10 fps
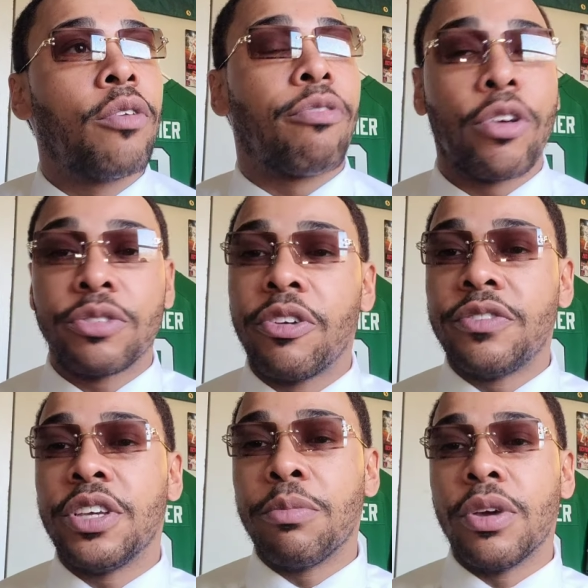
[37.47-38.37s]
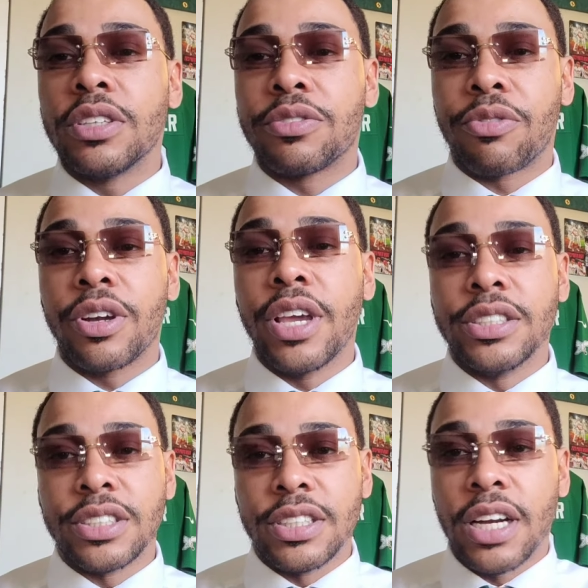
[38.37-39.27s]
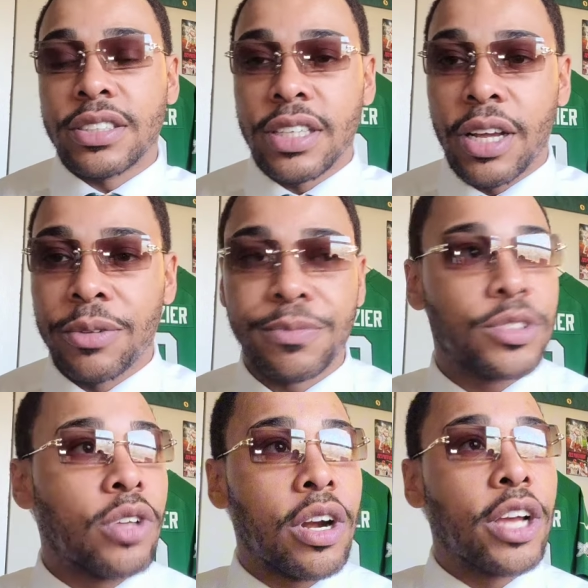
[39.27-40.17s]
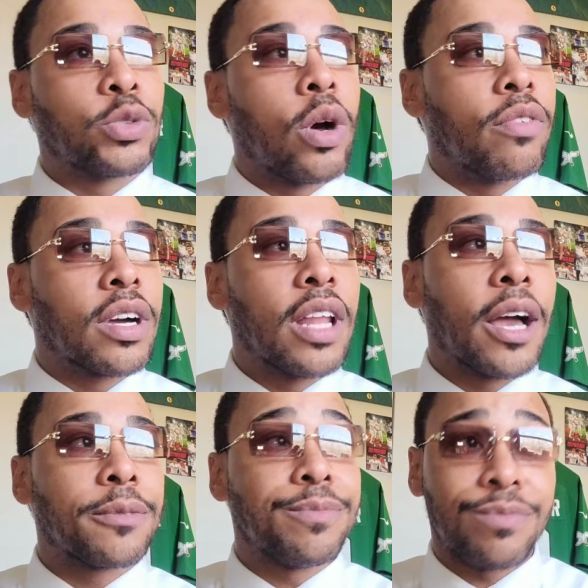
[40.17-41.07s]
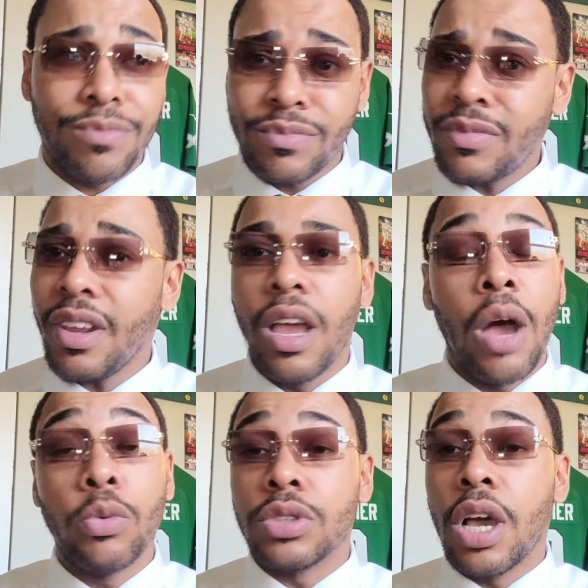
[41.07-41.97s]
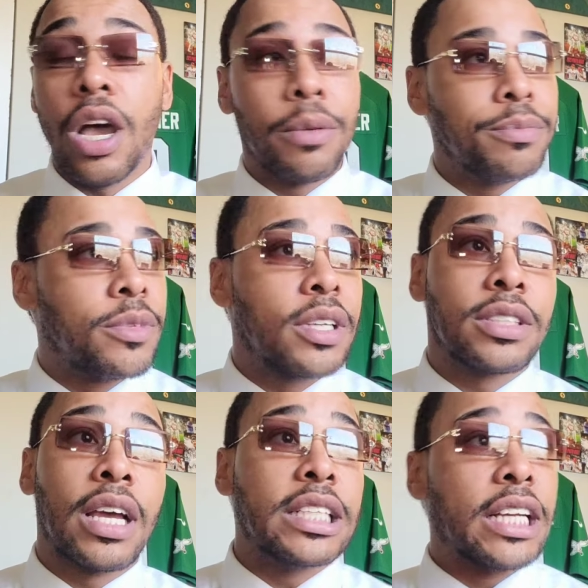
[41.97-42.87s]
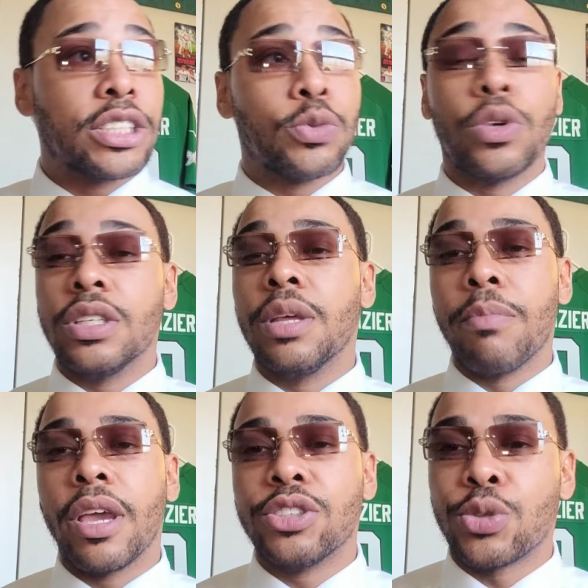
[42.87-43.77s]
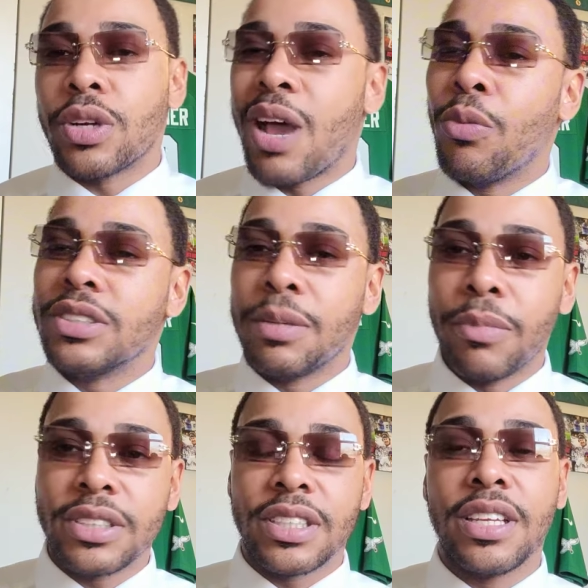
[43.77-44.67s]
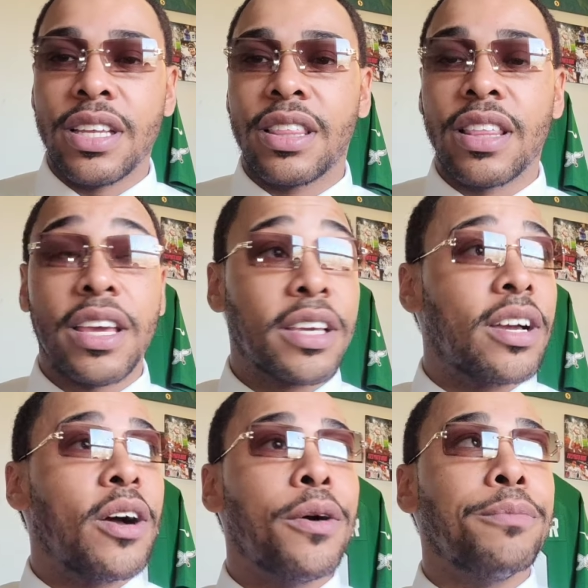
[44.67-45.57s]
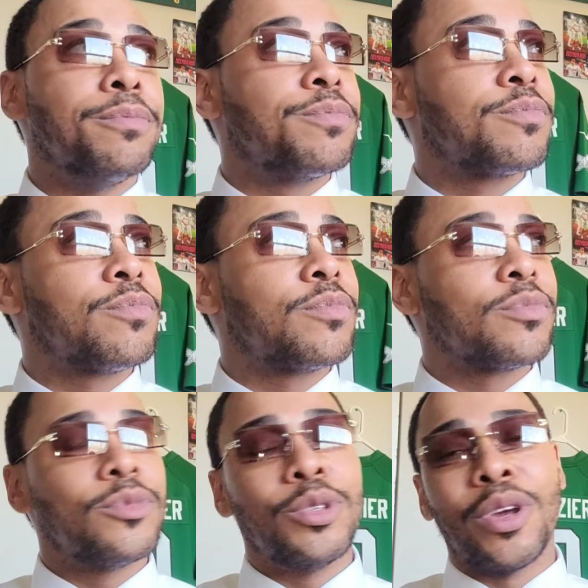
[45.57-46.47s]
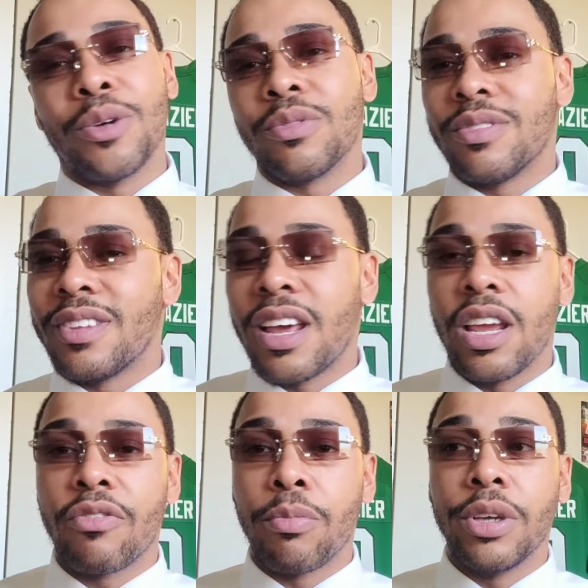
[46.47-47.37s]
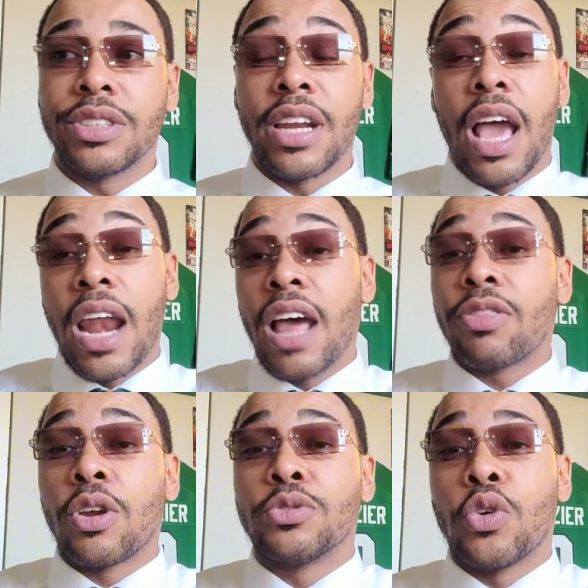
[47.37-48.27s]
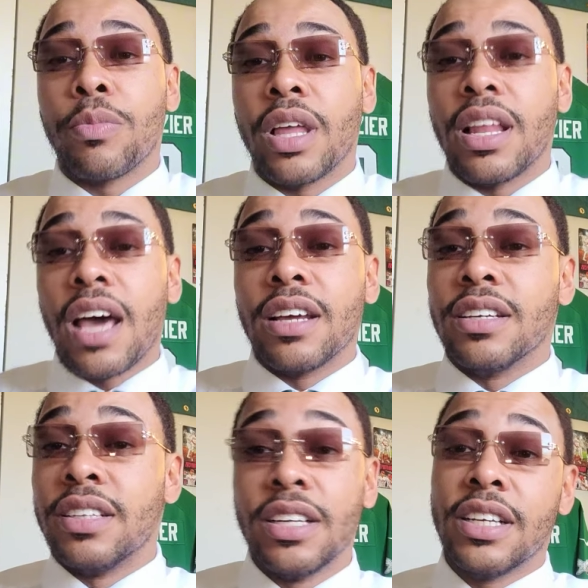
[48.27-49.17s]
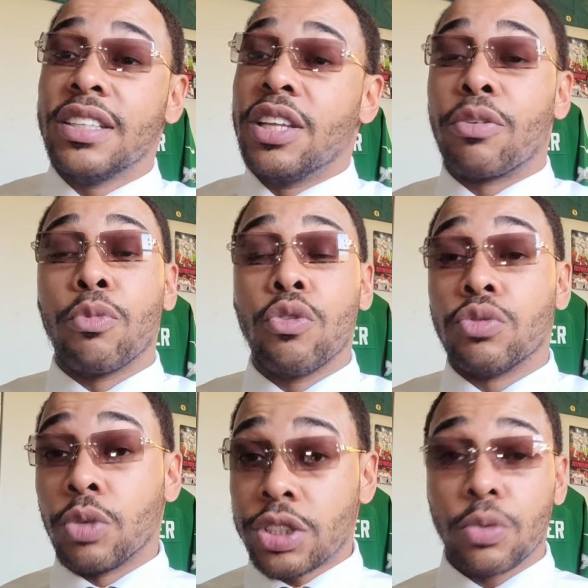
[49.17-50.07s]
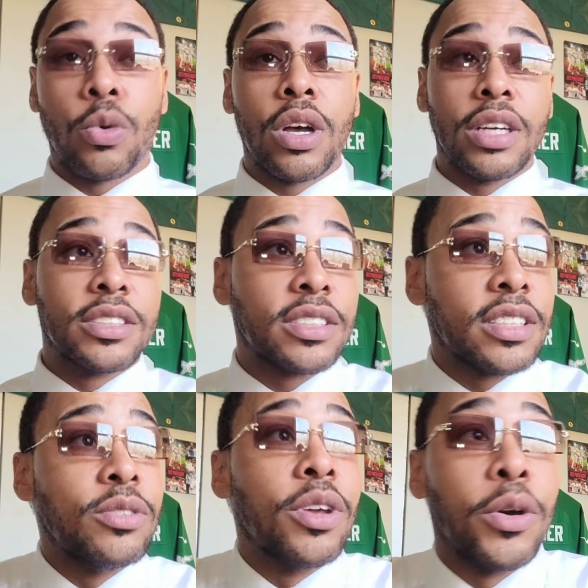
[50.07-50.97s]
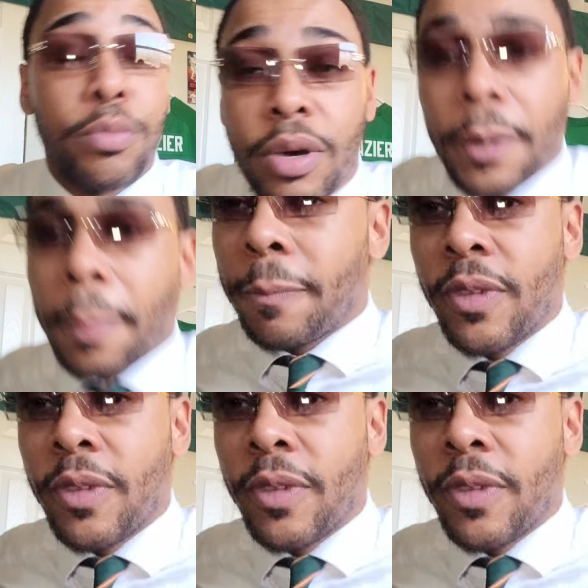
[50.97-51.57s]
First 15 minutes free agency yesterday started at 12 o'clock. I was up, so I, I, just wanted to make sure that I wasn't missing anything. Um, you know, a lot of information, I, and I thought it was gonna be a lot of different moves, which it was, you know, but